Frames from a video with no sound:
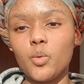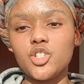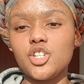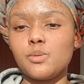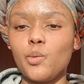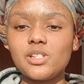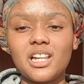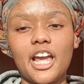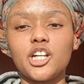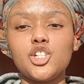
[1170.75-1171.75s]
which is most
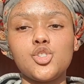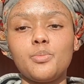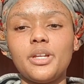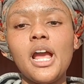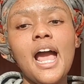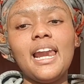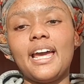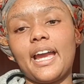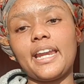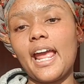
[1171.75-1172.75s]
likely to be
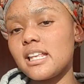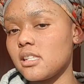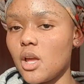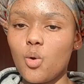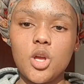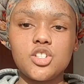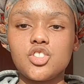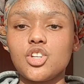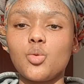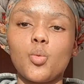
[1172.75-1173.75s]
like an essay
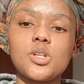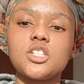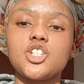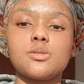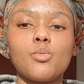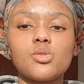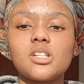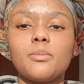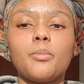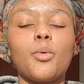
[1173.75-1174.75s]
question, which is
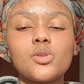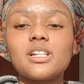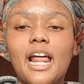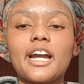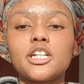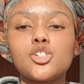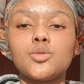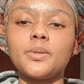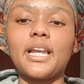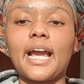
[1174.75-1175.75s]
most likely
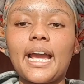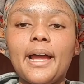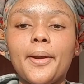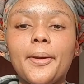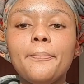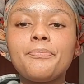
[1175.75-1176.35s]
to be like a